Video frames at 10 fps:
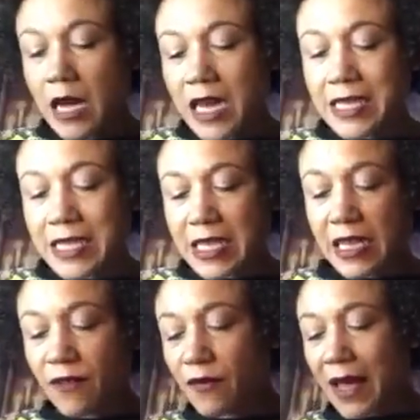
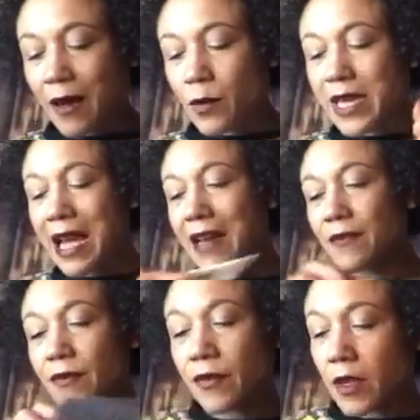Underneath that we
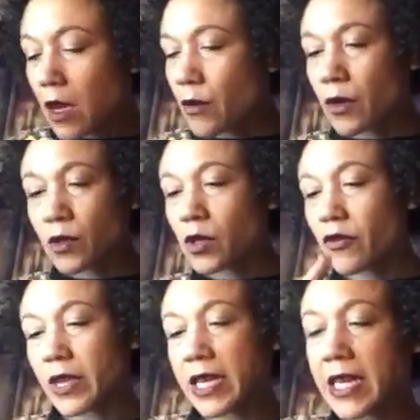have, oh no,
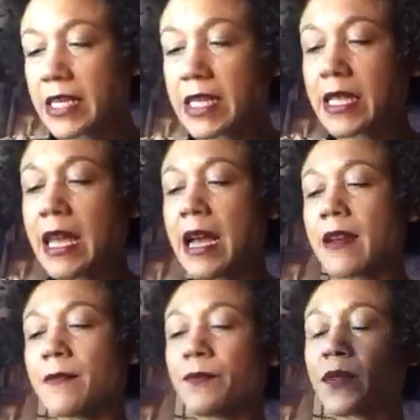sorry, next to
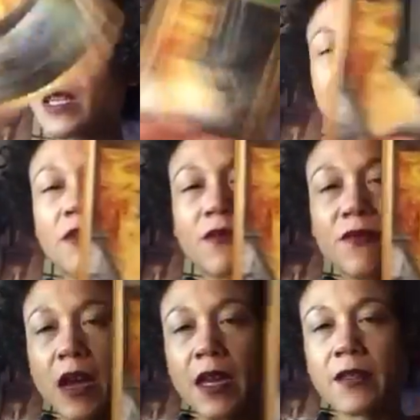that, to
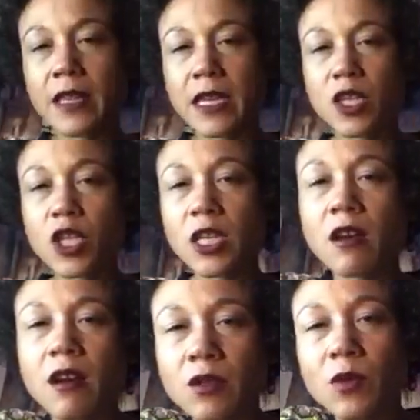clarify the energy
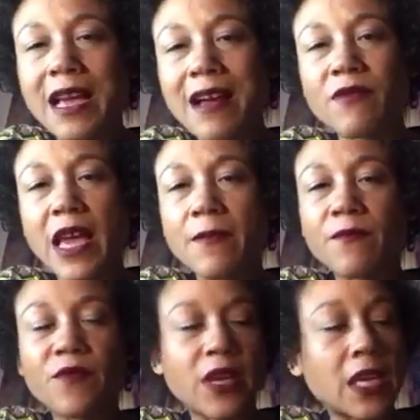card, we have
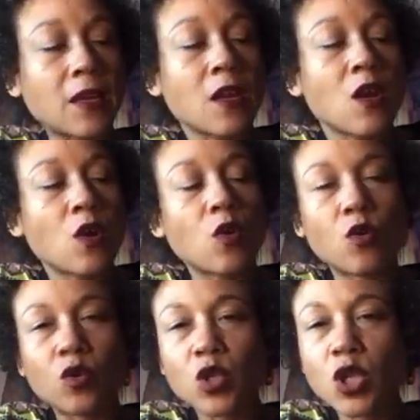envy,
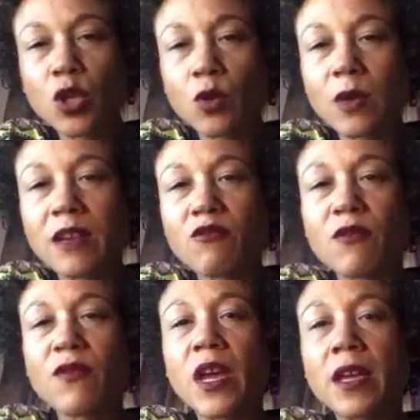or 2 in
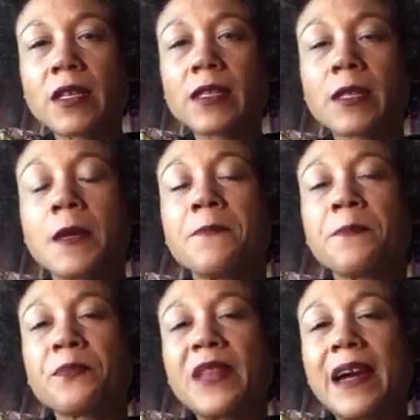reverse.
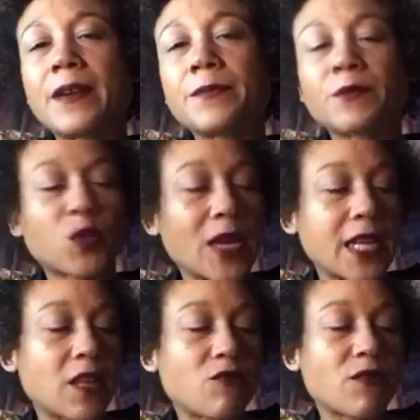Now,
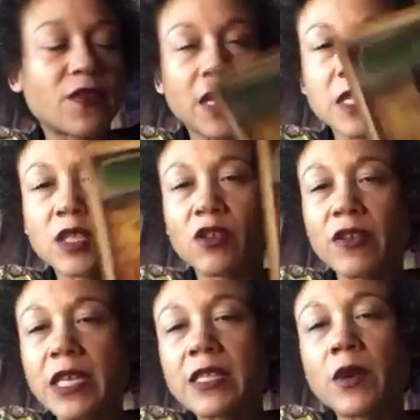20 in reverse,
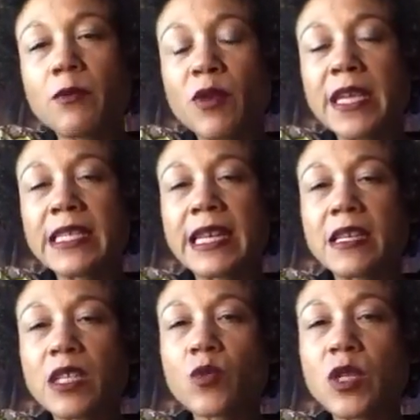sorry. So it breaks
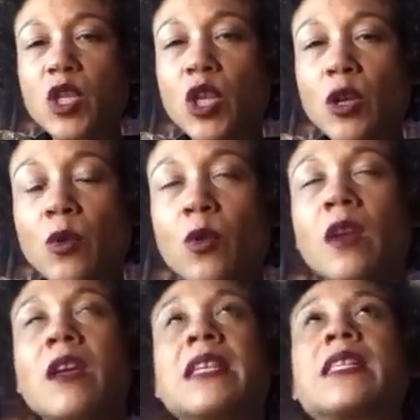down to a 2.
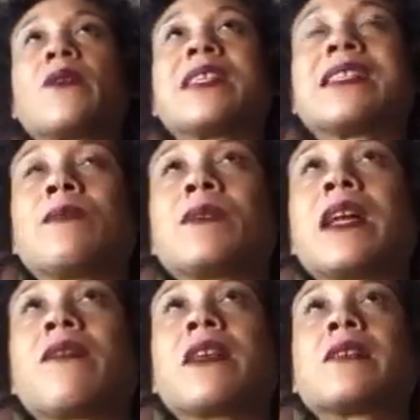So it seems
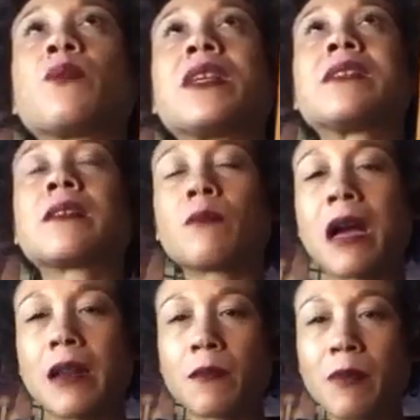like there's been some
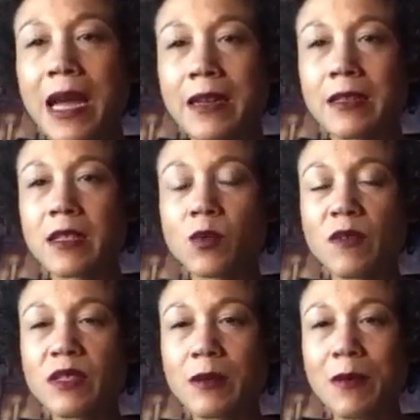unbalance
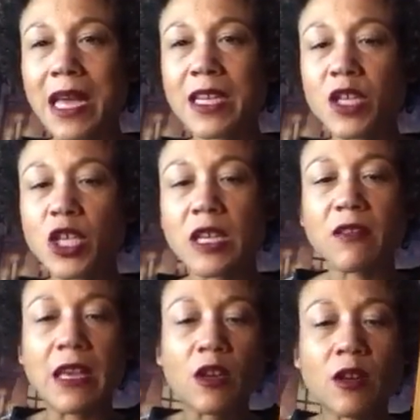with some
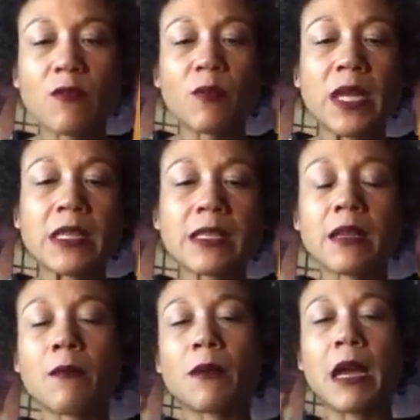energy. There could have been
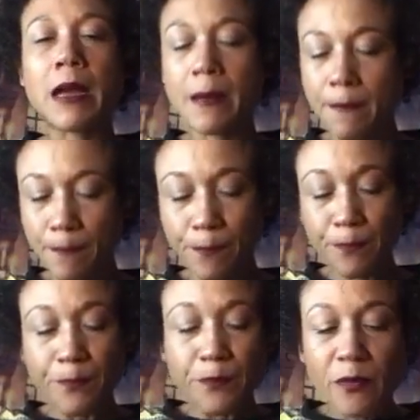some
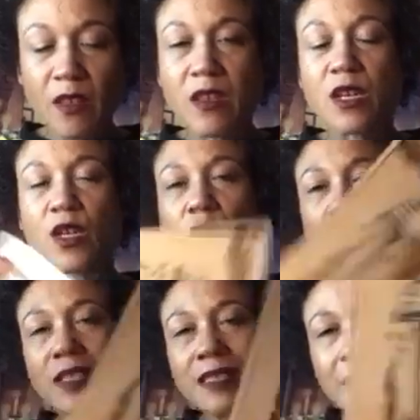
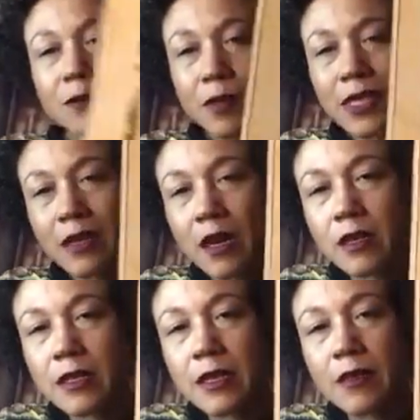gossip,
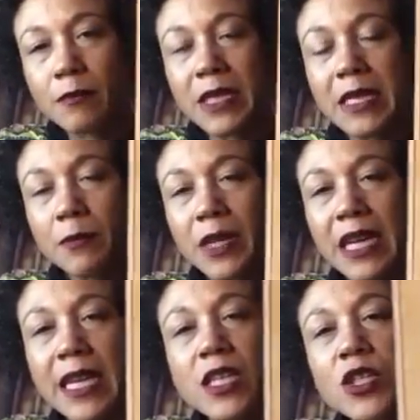slander,
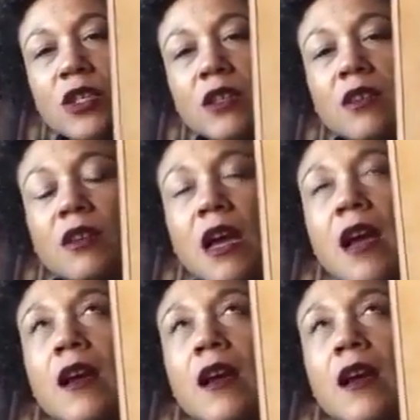manipulation.